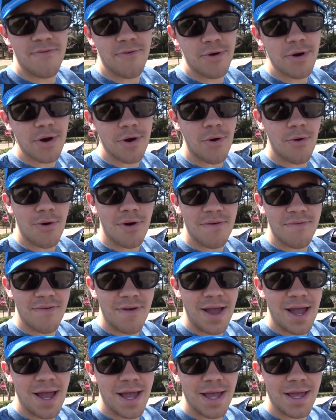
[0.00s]
for a
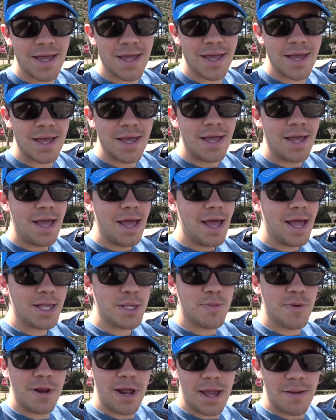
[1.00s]
Corvette,
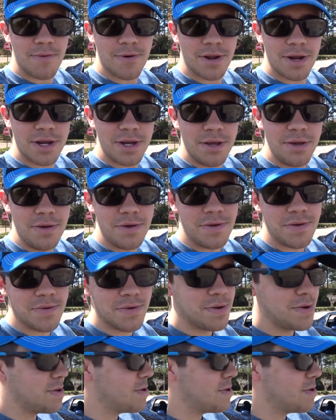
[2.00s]
has been able to do.